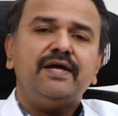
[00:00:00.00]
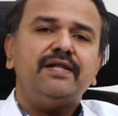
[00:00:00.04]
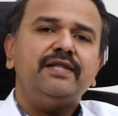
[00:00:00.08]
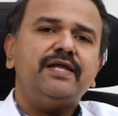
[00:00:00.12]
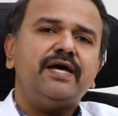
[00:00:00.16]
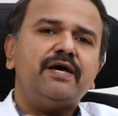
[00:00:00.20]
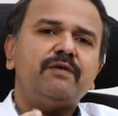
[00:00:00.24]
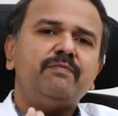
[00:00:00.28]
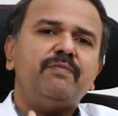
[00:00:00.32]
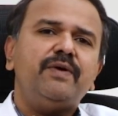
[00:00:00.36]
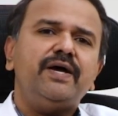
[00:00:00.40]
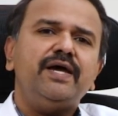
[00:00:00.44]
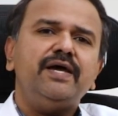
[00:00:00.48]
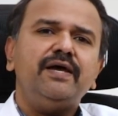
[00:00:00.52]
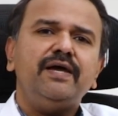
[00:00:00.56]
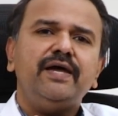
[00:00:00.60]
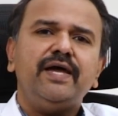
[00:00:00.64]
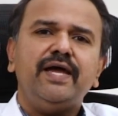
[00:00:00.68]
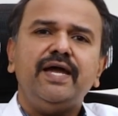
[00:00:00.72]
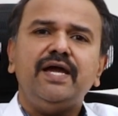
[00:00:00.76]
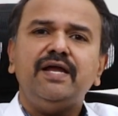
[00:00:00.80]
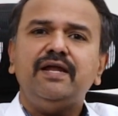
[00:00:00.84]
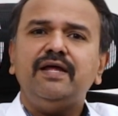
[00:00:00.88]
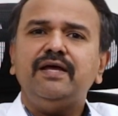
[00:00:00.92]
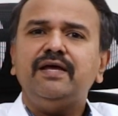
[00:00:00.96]
thereby
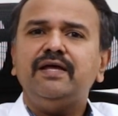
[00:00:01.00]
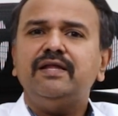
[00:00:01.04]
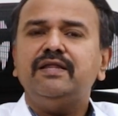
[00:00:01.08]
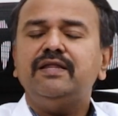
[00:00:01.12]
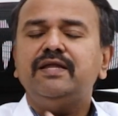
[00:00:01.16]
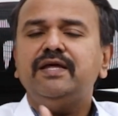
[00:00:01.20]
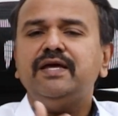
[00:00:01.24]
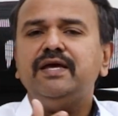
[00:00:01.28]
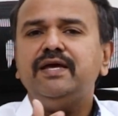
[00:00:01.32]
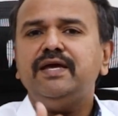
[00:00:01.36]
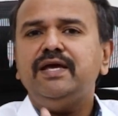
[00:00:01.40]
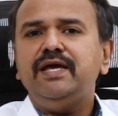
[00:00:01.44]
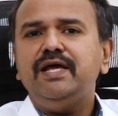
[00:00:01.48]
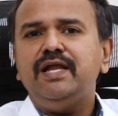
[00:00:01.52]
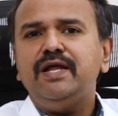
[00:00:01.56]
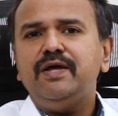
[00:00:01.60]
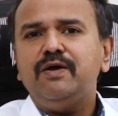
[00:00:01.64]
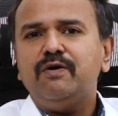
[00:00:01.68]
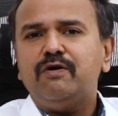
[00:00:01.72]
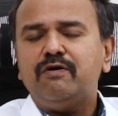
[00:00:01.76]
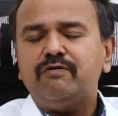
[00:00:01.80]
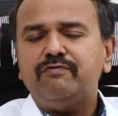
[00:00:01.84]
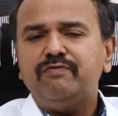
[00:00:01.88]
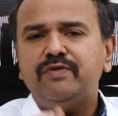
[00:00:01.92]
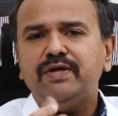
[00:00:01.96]
aiding in the
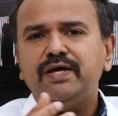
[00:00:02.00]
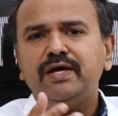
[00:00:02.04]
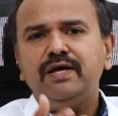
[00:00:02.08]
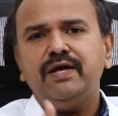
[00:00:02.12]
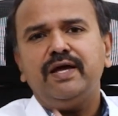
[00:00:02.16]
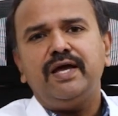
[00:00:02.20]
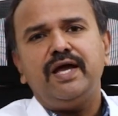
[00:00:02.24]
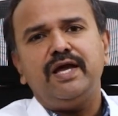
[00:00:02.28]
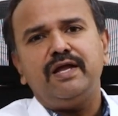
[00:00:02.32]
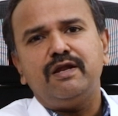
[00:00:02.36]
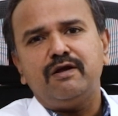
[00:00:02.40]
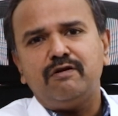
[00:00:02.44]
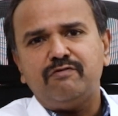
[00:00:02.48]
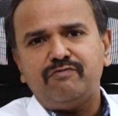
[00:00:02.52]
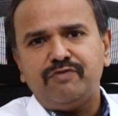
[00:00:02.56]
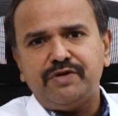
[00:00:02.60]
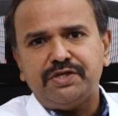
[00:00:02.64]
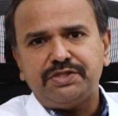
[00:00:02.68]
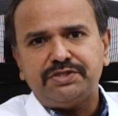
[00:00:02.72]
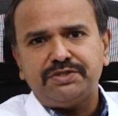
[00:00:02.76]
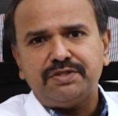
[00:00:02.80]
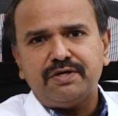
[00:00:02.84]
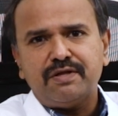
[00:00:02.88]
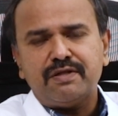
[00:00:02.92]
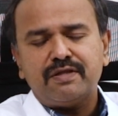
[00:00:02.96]
healing of the anal
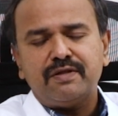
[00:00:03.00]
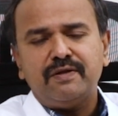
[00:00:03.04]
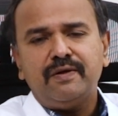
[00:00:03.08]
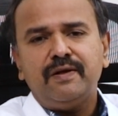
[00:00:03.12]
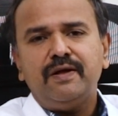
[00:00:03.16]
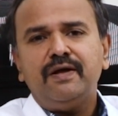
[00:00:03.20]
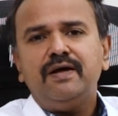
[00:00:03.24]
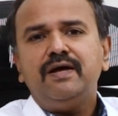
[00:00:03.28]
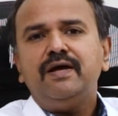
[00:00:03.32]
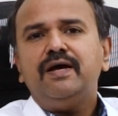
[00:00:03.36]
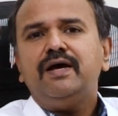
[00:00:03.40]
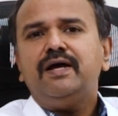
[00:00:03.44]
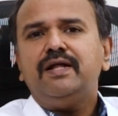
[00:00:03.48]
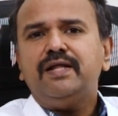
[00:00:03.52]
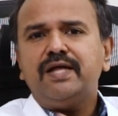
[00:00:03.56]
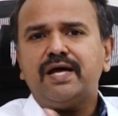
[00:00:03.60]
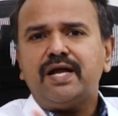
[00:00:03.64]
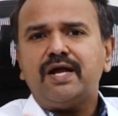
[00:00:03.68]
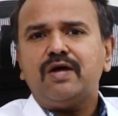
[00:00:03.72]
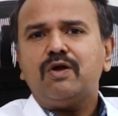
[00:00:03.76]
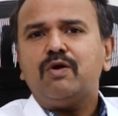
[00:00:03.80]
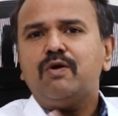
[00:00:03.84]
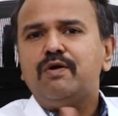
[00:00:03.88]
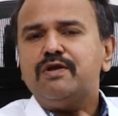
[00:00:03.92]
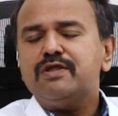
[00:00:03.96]
fissures. There
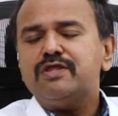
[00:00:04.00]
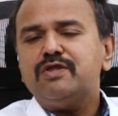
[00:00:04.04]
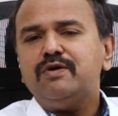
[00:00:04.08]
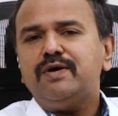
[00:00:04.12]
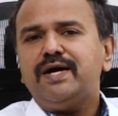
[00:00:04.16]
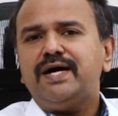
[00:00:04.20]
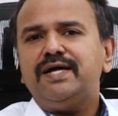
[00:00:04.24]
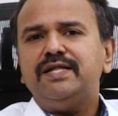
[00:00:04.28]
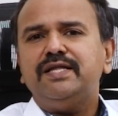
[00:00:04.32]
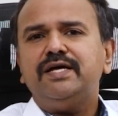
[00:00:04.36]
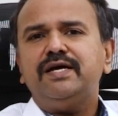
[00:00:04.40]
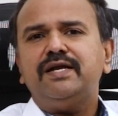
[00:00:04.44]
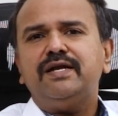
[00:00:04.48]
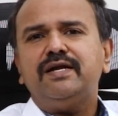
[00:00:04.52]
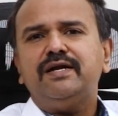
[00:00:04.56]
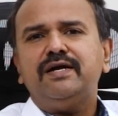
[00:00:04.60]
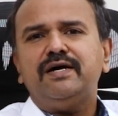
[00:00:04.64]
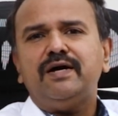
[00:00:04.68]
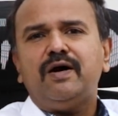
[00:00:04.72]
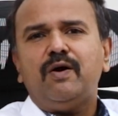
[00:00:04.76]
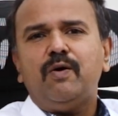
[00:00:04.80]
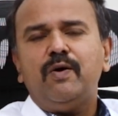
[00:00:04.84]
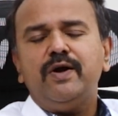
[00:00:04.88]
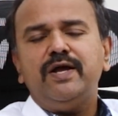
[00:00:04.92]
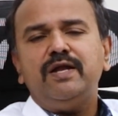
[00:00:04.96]
are also
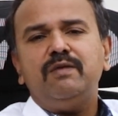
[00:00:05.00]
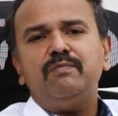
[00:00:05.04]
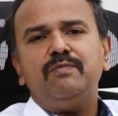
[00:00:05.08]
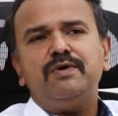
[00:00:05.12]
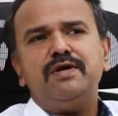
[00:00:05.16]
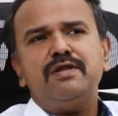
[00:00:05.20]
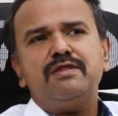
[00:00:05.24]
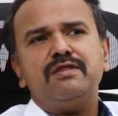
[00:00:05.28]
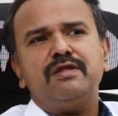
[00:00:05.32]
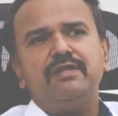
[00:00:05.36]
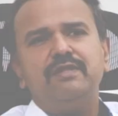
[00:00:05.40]
other ointments